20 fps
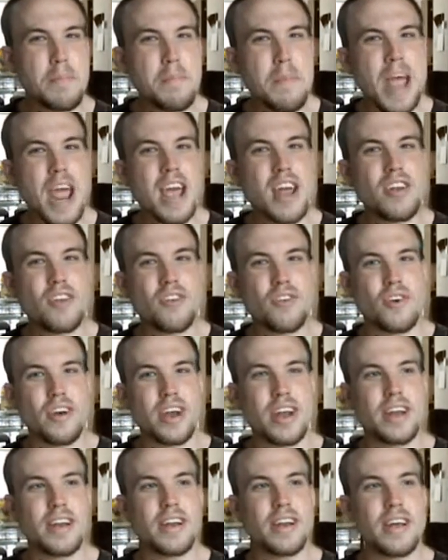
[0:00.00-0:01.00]
the
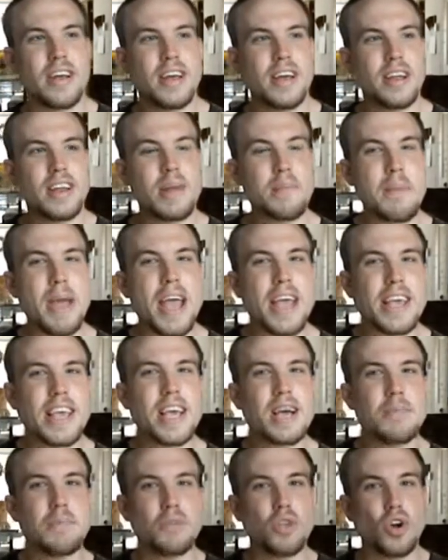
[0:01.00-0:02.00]
Mandarin to make
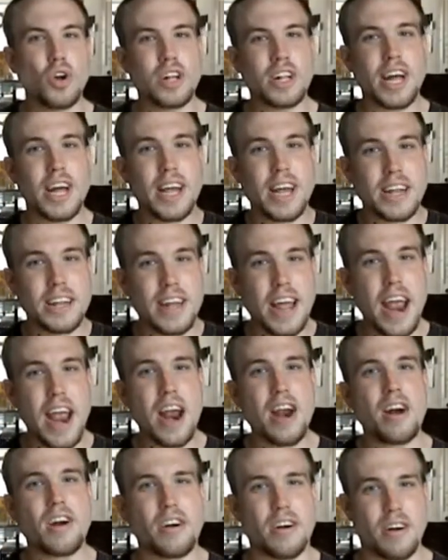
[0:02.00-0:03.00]
him look like a
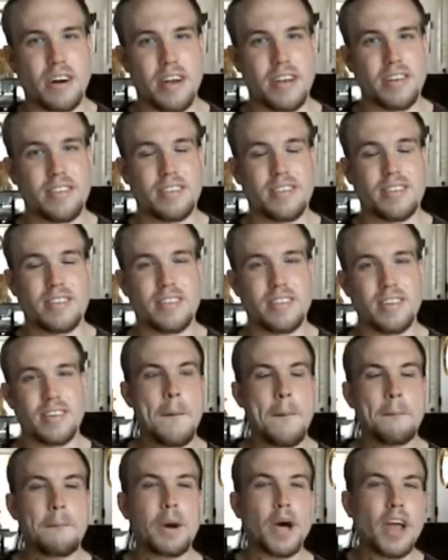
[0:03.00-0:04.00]
terrorist,
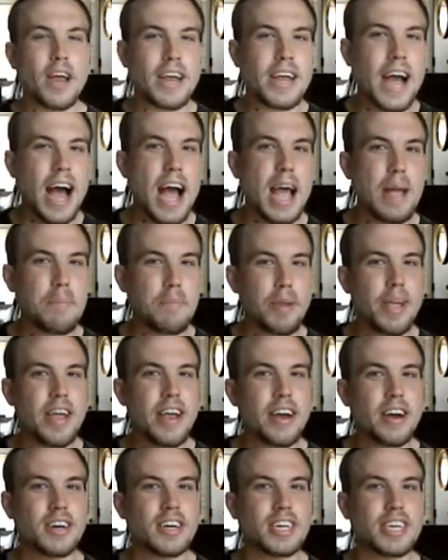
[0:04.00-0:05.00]
but Guy
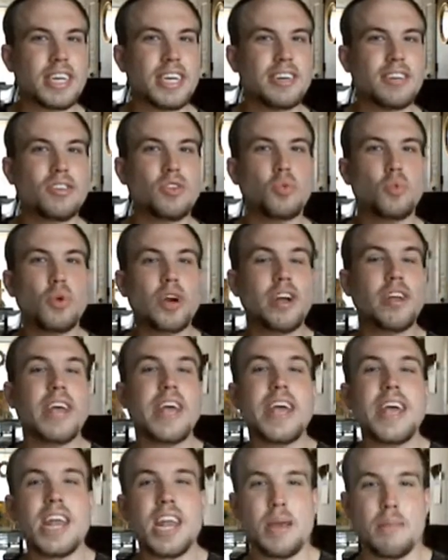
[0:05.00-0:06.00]
Pearce is the real
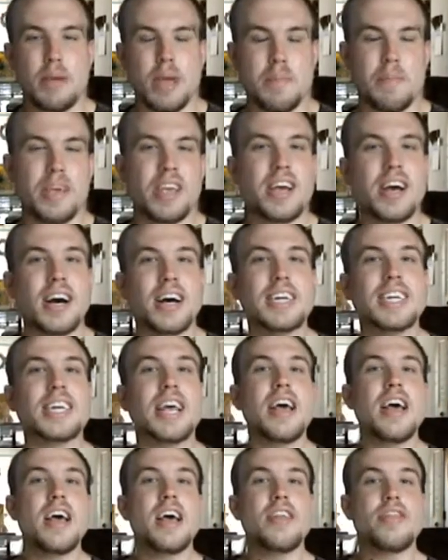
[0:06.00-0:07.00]
enemy
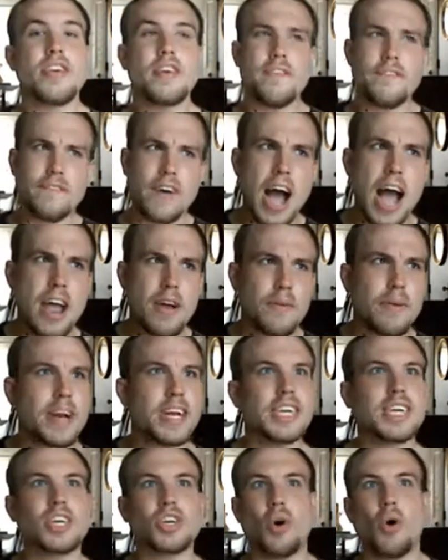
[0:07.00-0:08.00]
because the
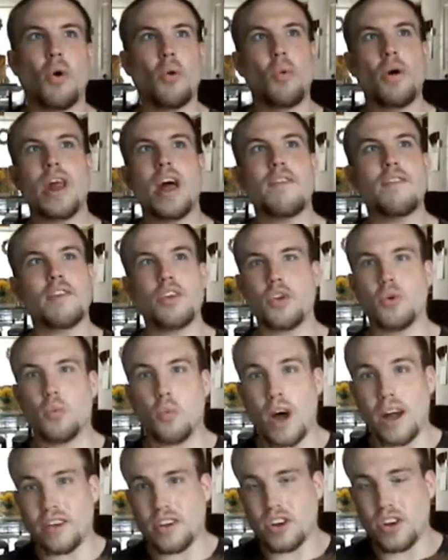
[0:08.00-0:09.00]
virus, or whatever you
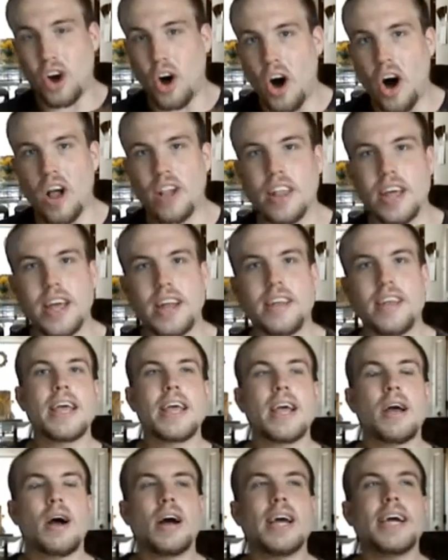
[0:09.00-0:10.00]
want to call it,
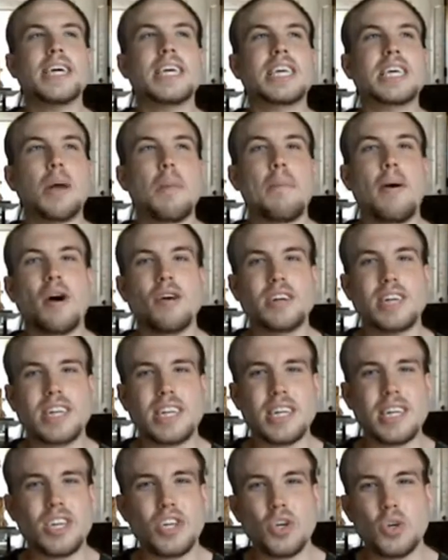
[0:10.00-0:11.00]
is
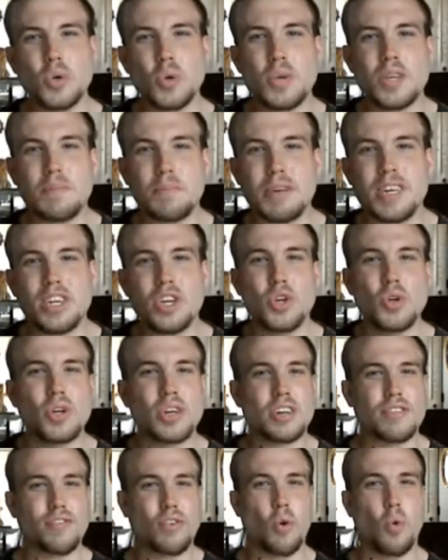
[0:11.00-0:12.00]
supposed to use be
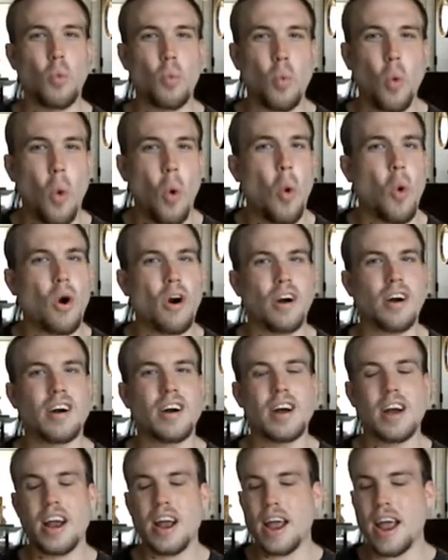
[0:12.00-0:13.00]
used for
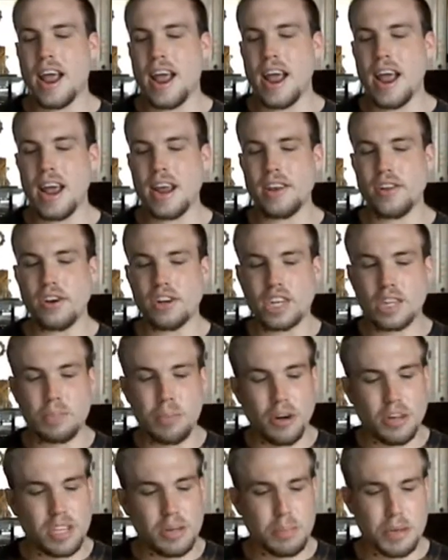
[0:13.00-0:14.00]
war. And you're
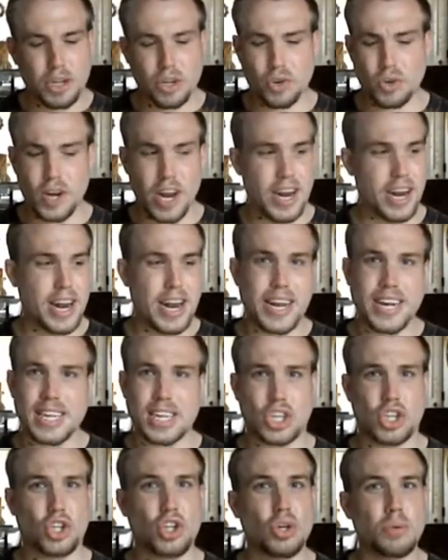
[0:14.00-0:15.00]
supposed to be creating, I
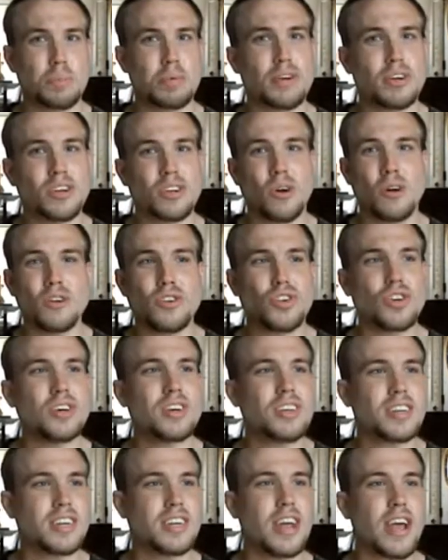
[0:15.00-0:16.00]
guess, super
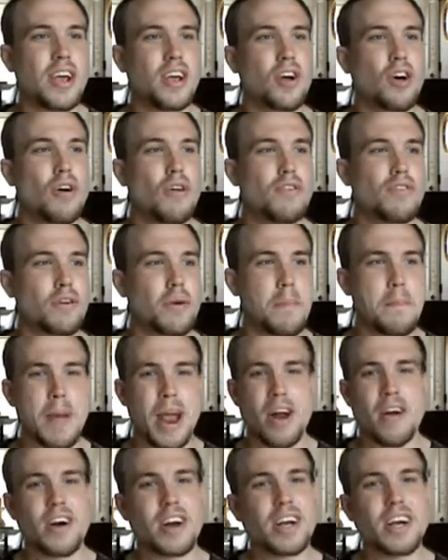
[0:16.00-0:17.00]
soldiers to take over
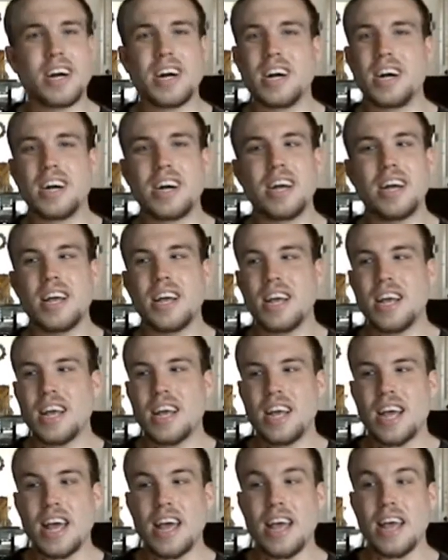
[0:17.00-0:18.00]
America.
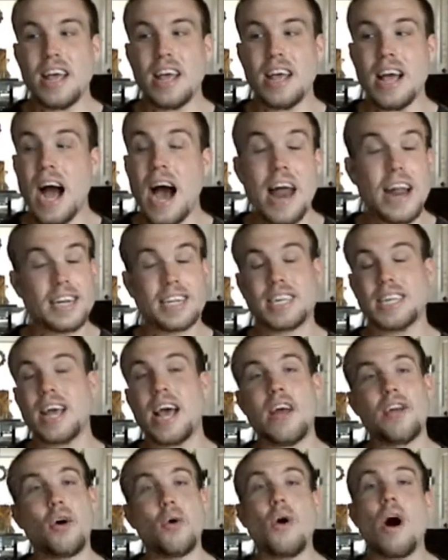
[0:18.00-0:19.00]
Eh, honestly,
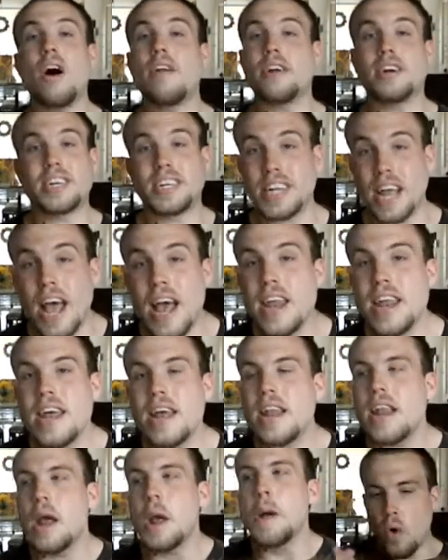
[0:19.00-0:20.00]
I don't understand
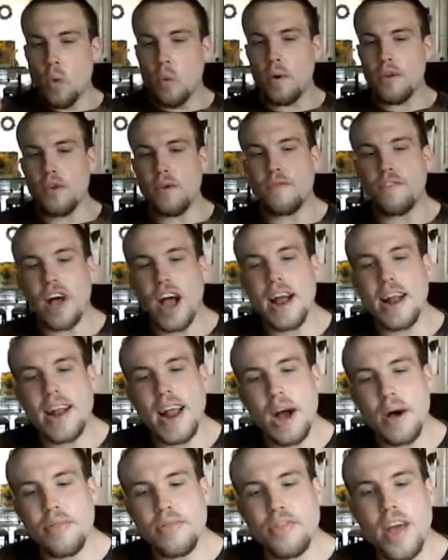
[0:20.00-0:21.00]
it. When you
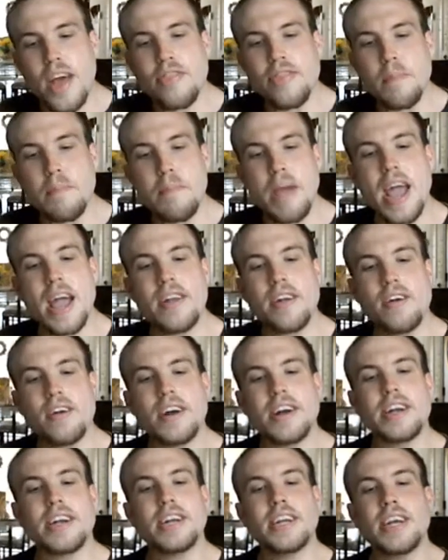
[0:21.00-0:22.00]
find out that the
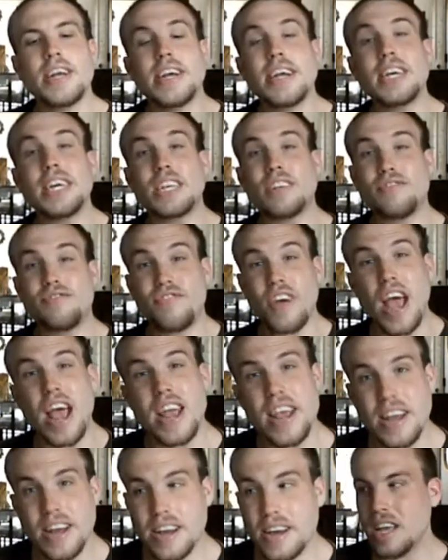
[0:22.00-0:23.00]
Mandarin is
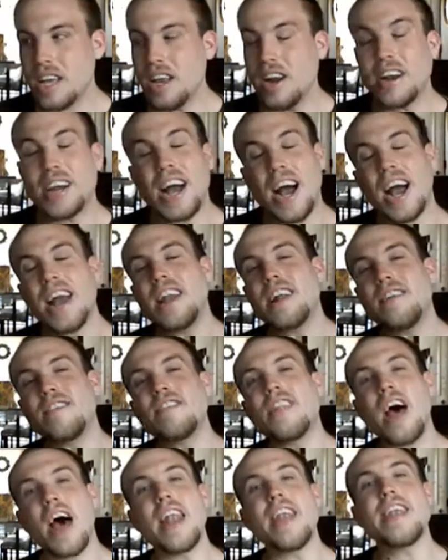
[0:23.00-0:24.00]
fake, you're kind
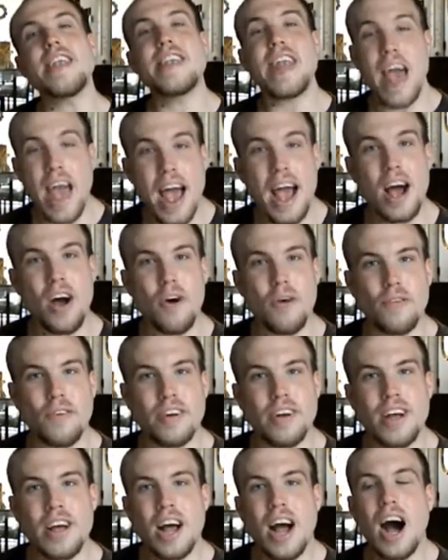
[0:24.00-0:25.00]
of let
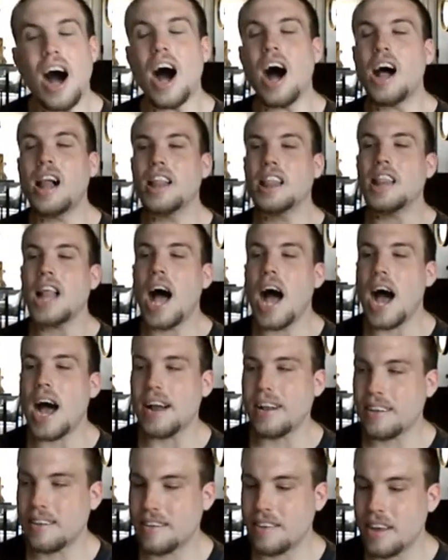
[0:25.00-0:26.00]
down. A
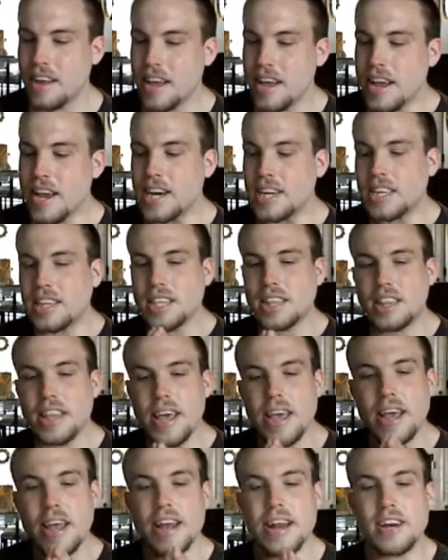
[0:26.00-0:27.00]
lot. Here's the
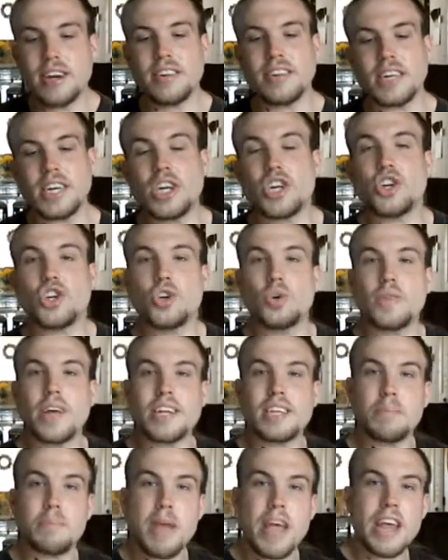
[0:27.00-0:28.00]
thing, and here's the issue
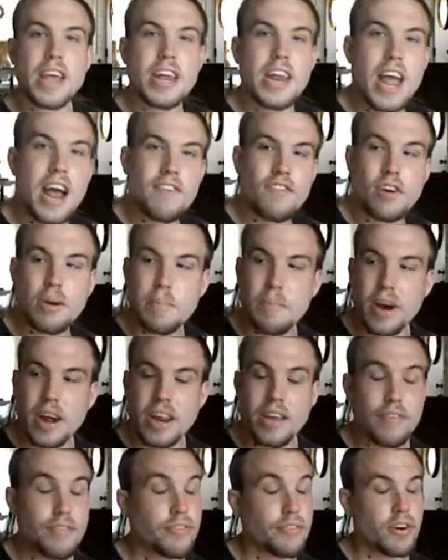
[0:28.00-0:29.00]
that's making
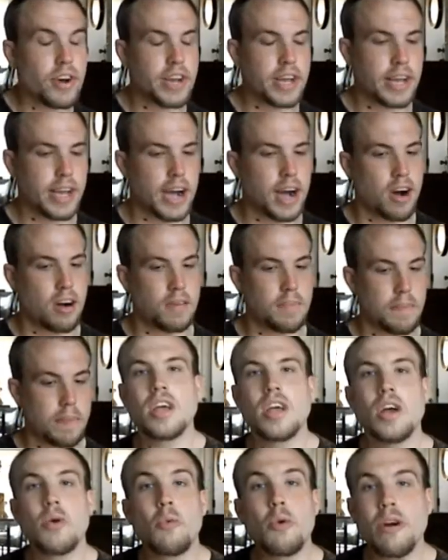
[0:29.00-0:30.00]
everybody freak out.
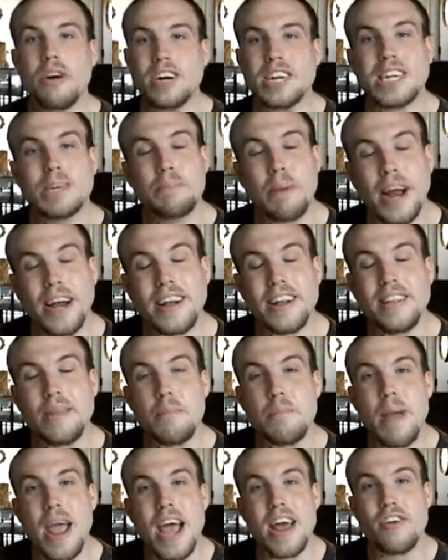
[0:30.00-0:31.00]
We are expecting
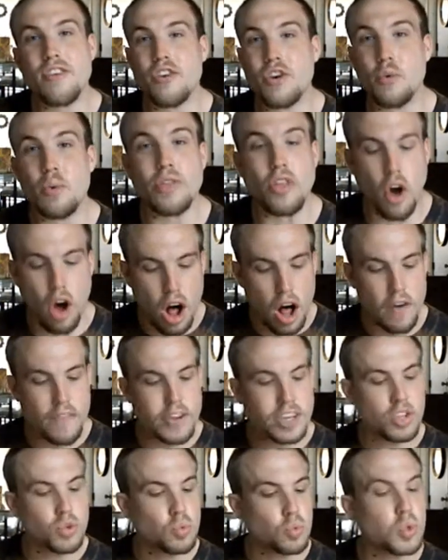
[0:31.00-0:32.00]
the Mandarin with all
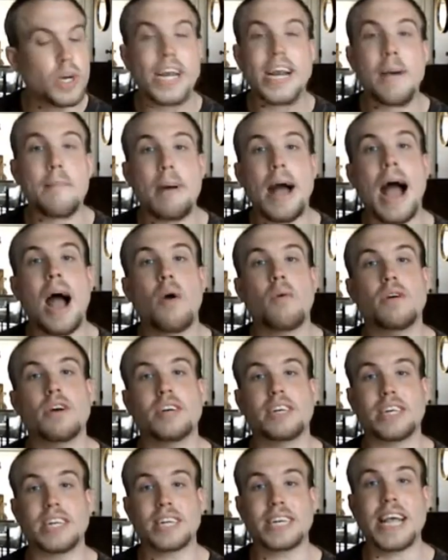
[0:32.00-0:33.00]
of his ring
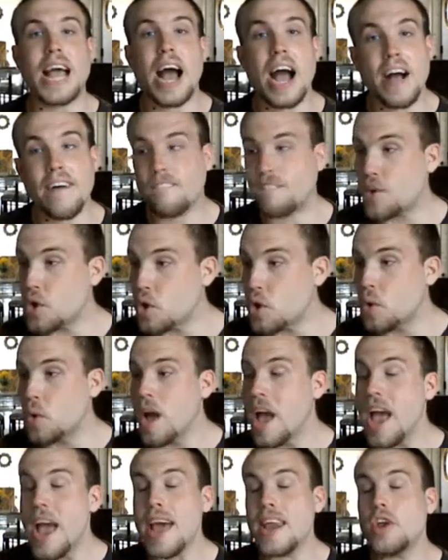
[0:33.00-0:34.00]
powers and his kung
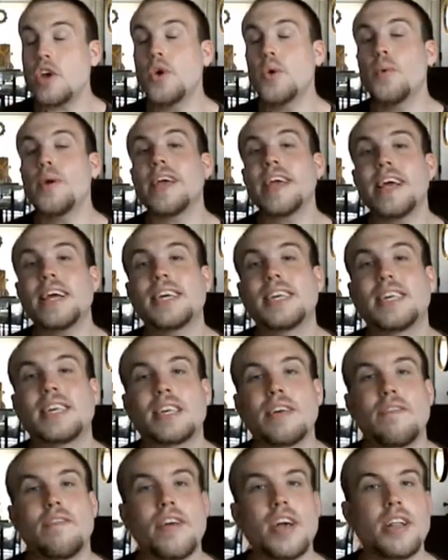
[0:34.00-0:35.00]
fu and who he is
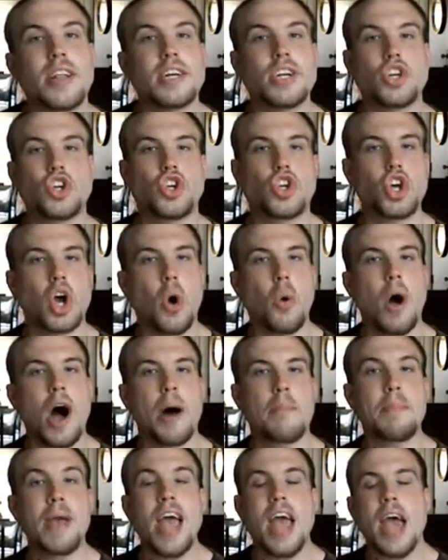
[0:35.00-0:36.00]
as a villain to show
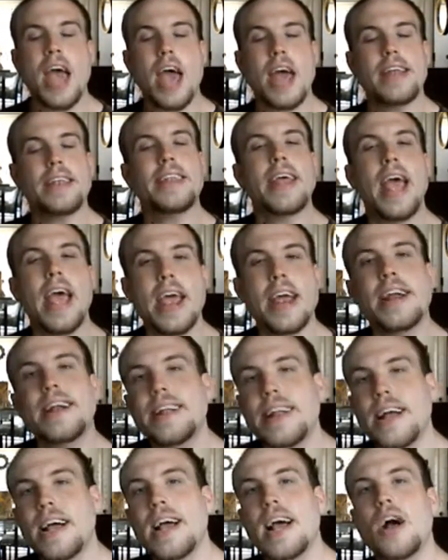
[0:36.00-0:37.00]
up and
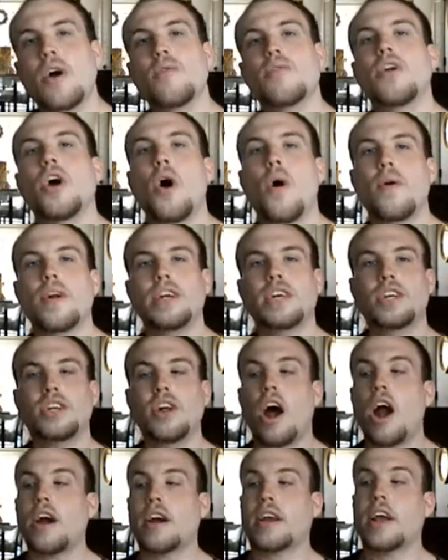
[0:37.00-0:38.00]
take down Tony
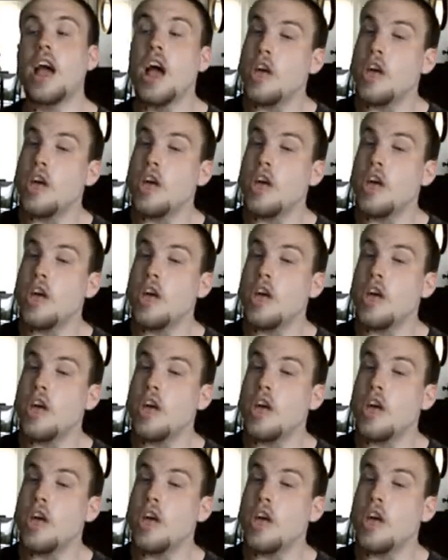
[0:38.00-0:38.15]
Stark.